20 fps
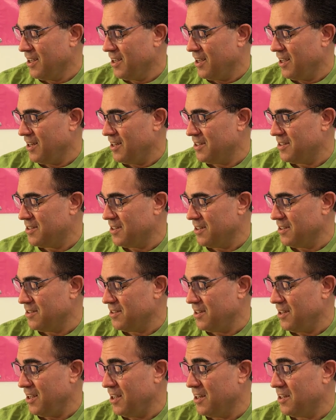it is
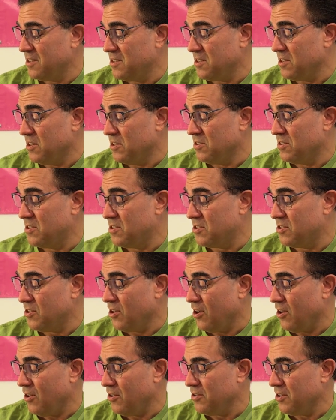
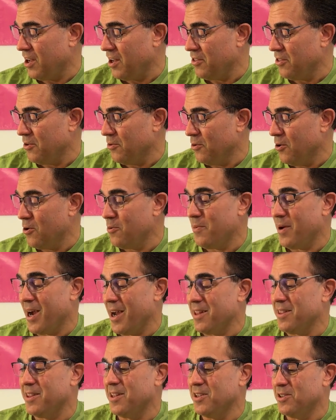installed on the
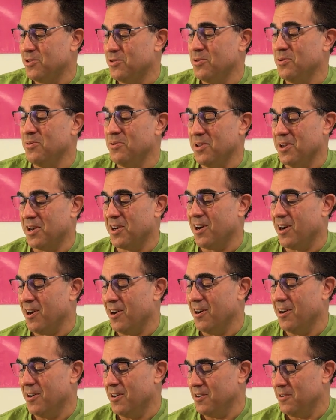robot that drew the
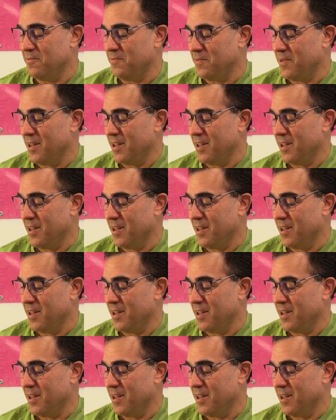card.